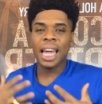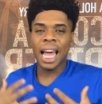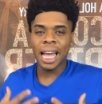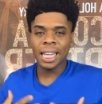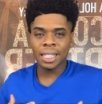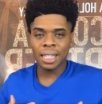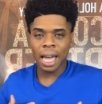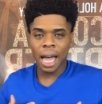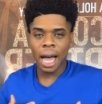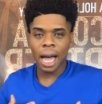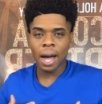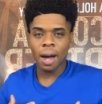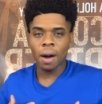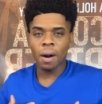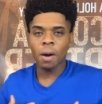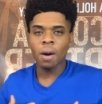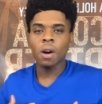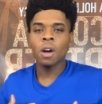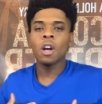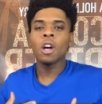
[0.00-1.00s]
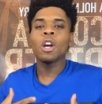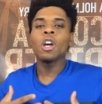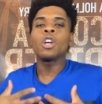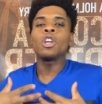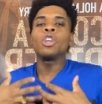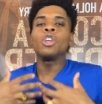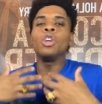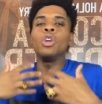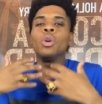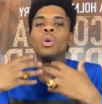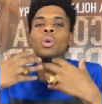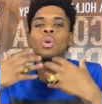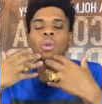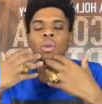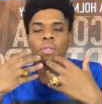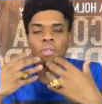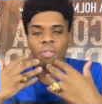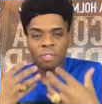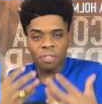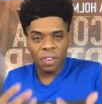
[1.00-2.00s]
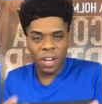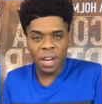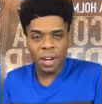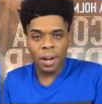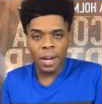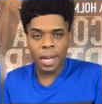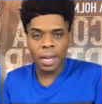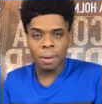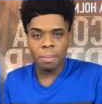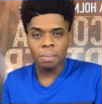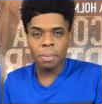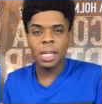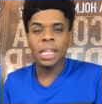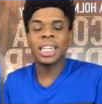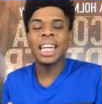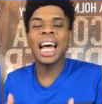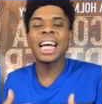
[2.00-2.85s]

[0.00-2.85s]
that's how you fear him.